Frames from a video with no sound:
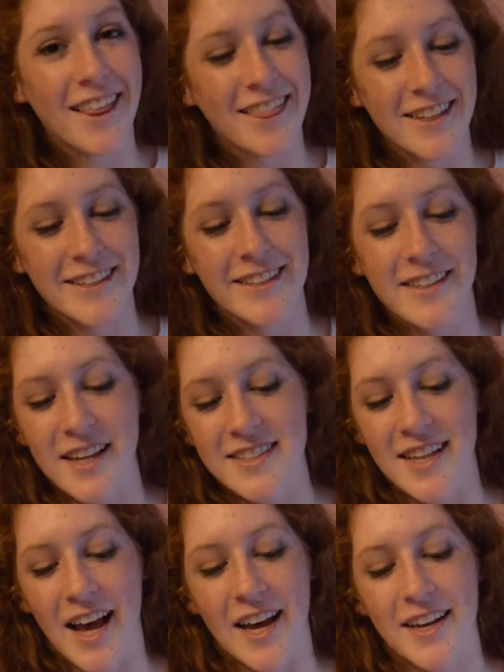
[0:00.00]
this
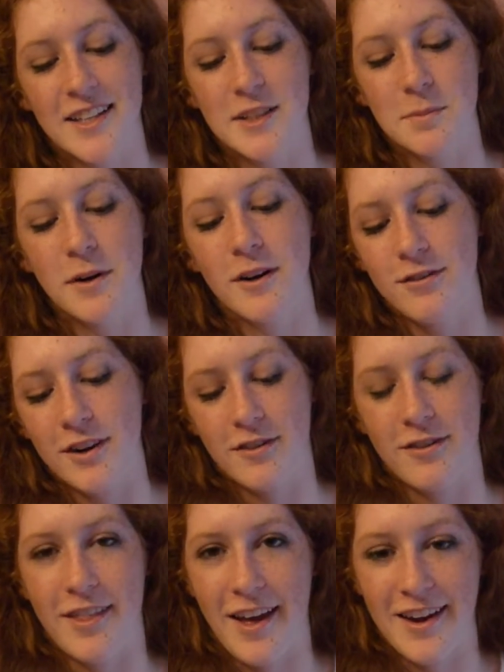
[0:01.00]
side is perfect
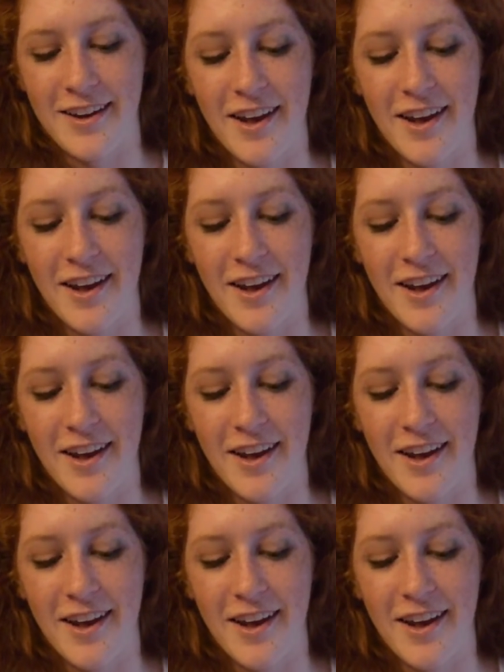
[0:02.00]
for that.